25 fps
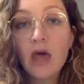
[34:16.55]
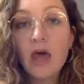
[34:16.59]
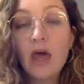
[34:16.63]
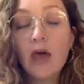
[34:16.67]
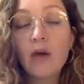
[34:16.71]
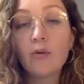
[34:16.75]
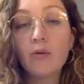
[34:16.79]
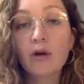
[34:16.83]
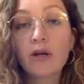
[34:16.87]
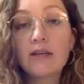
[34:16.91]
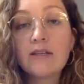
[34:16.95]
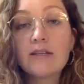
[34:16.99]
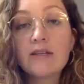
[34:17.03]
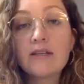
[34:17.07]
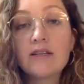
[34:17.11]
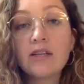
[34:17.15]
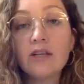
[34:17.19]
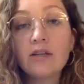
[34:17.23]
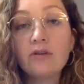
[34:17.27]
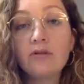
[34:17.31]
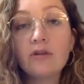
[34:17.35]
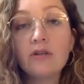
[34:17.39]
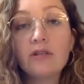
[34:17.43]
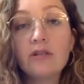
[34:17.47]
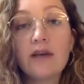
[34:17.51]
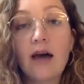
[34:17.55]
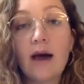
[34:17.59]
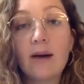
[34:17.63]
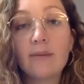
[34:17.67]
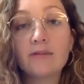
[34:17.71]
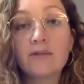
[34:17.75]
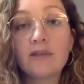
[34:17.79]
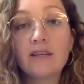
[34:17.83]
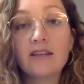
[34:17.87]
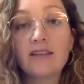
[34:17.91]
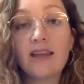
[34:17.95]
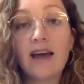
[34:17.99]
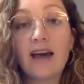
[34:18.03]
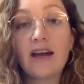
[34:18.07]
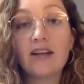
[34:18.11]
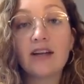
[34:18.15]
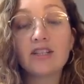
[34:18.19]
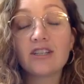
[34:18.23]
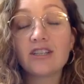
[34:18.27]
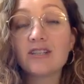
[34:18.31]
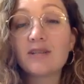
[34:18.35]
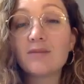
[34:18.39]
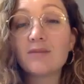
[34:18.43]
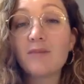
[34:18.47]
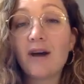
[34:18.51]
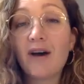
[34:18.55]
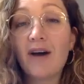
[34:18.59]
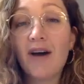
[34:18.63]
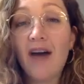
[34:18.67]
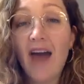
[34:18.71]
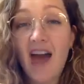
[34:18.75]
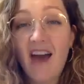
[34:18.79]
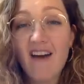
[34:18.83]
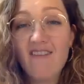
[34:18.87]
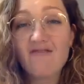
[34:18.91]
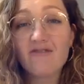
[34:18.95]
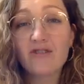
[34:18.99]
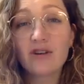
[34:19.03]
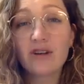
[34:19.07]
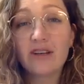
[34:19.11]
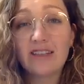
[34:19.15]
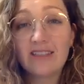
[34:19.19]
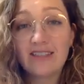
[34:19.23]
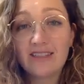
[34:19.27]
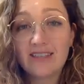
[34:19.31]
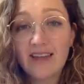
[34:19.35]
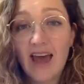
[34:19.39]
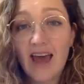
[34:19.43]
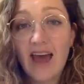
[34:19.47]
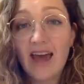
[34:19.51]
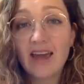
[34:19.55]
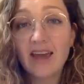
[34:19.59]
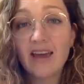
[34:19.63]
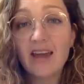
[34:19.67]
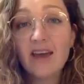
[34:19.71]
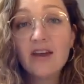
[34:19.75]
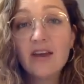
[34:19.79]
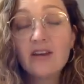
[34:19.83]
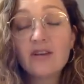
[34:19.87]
and we're continuing to update that just about every day.